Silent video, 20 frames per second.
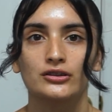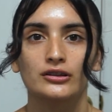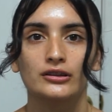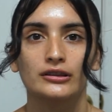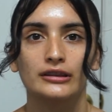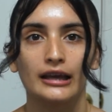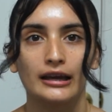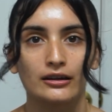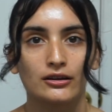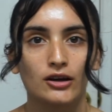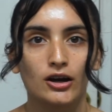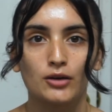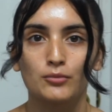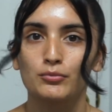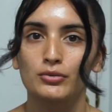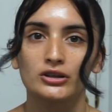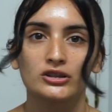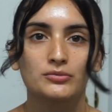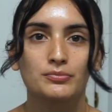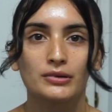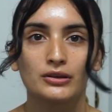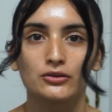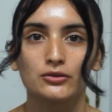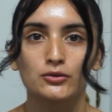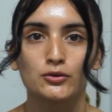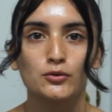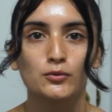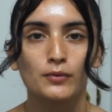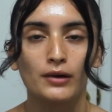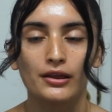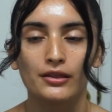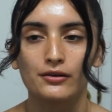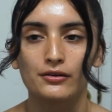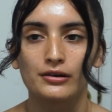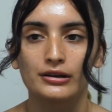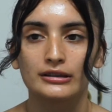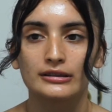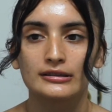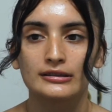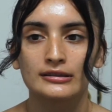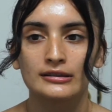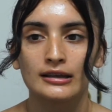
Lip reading: that God puts me through, whether it's